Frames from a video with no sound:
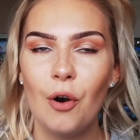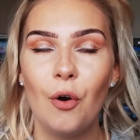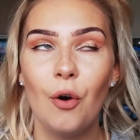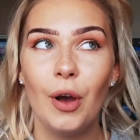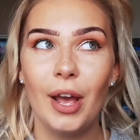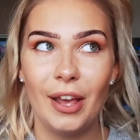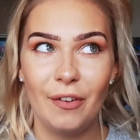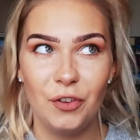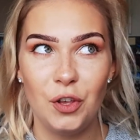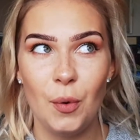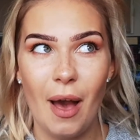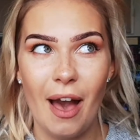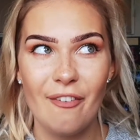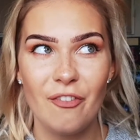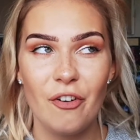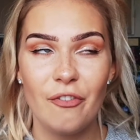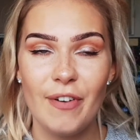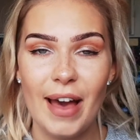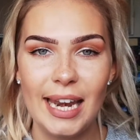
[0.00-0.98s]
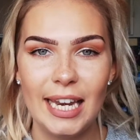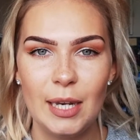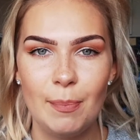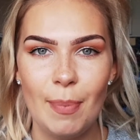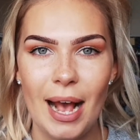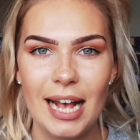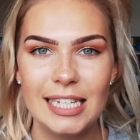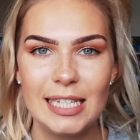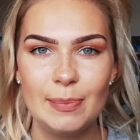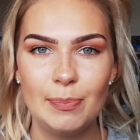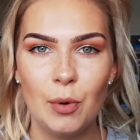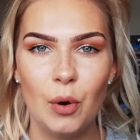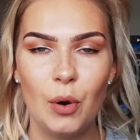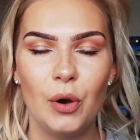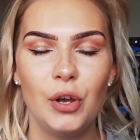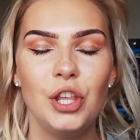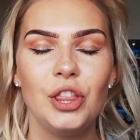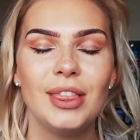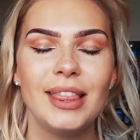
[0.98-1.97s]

or if you have a valid passport,